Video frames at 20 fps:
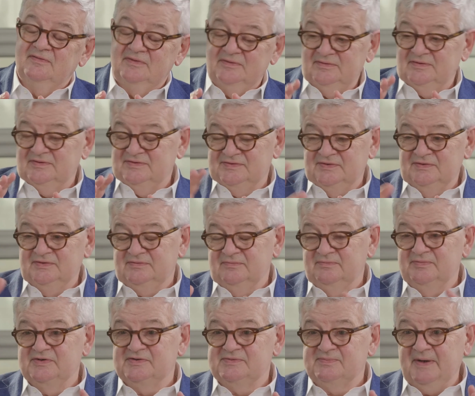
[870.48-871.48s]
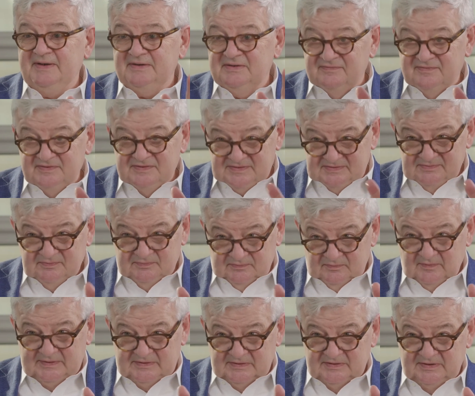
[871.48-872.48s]
In a certain perspective, it's
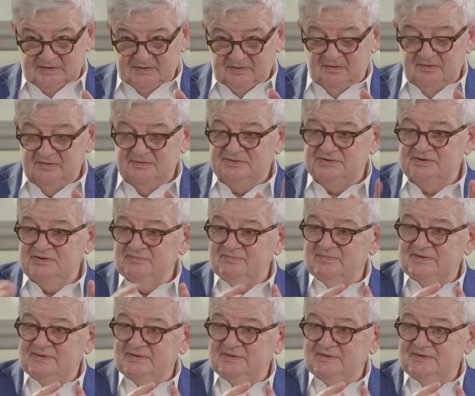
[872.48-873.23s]
one technology,